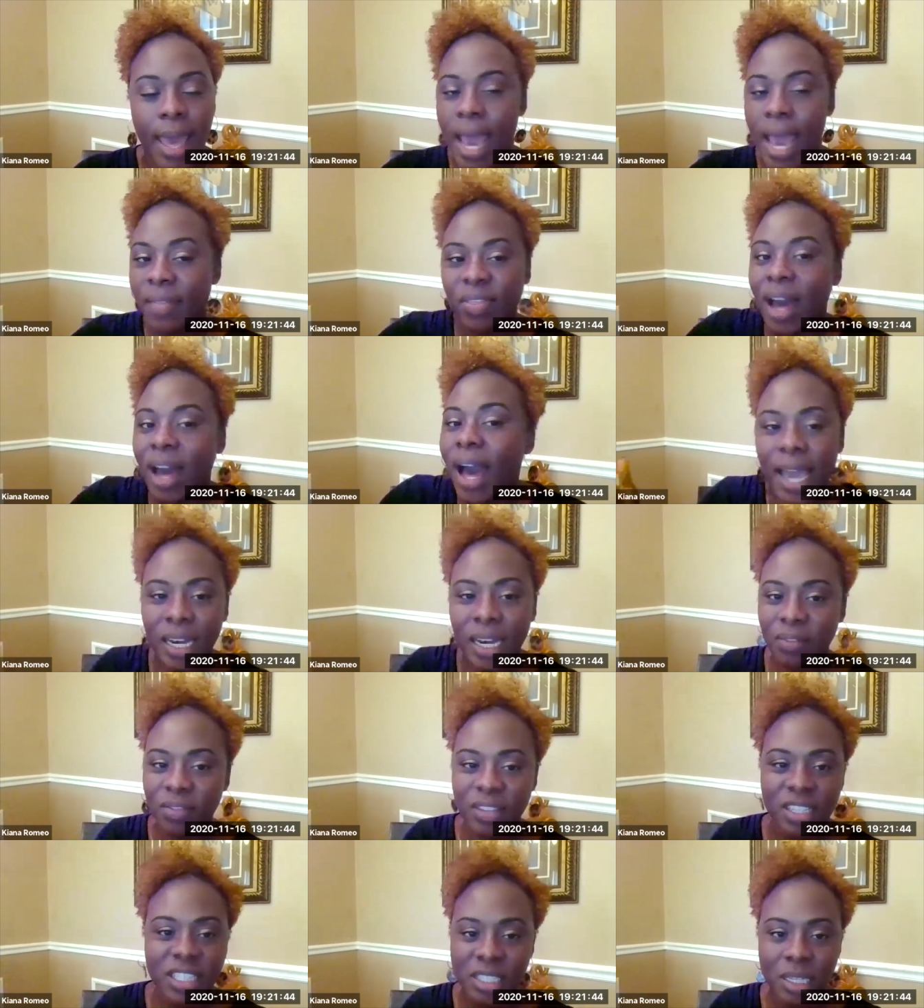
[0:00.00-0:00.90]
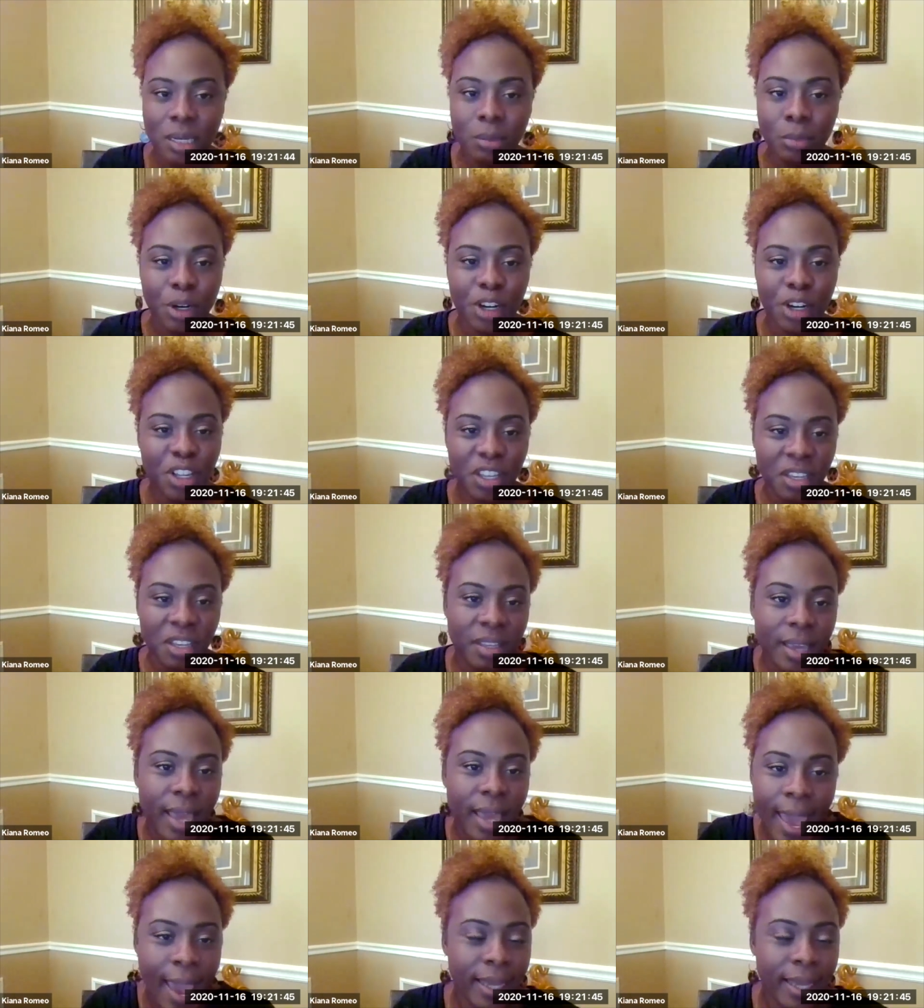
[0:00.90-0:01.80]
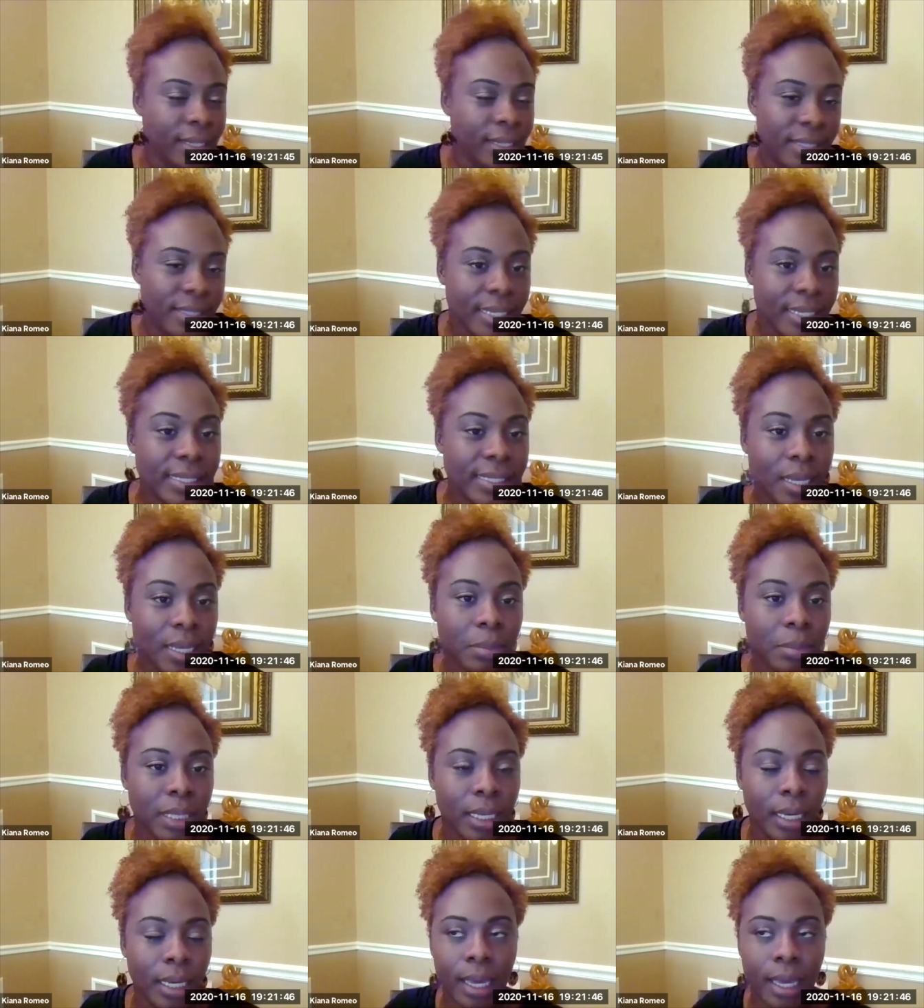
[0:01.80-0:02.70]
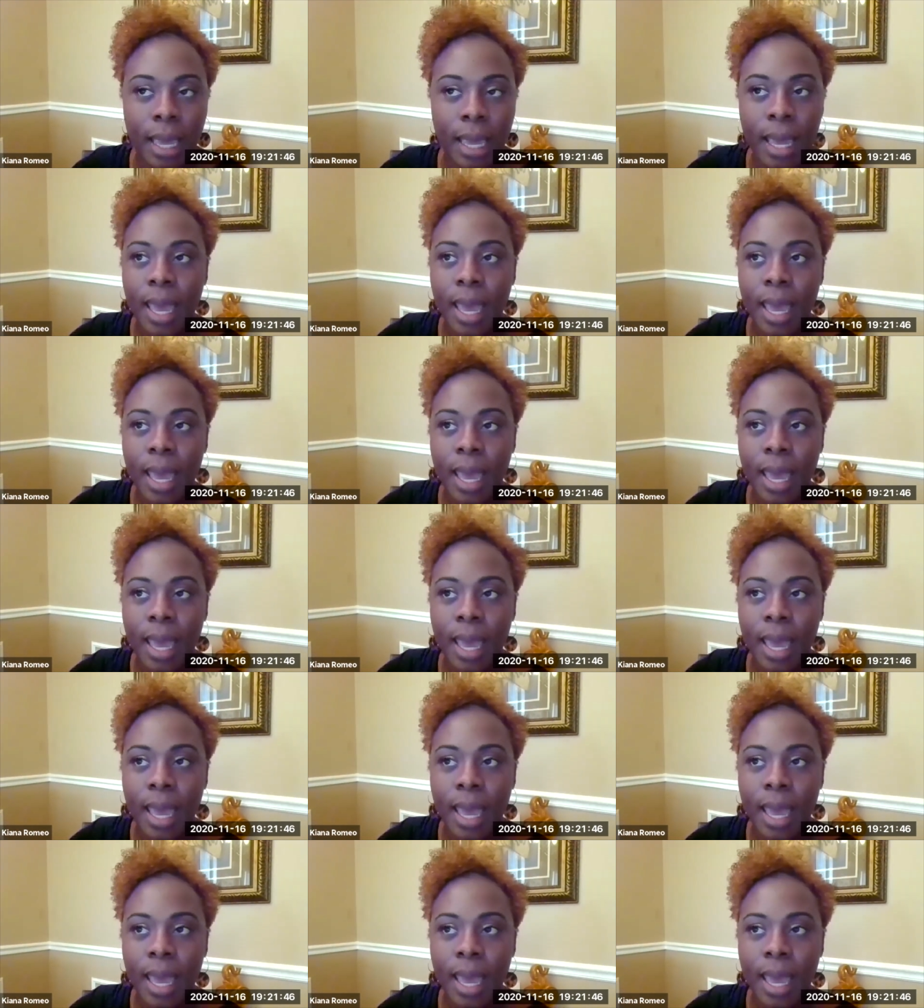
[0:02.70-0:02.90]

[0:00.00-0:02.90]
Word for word: at the height of the summer, you had to say something.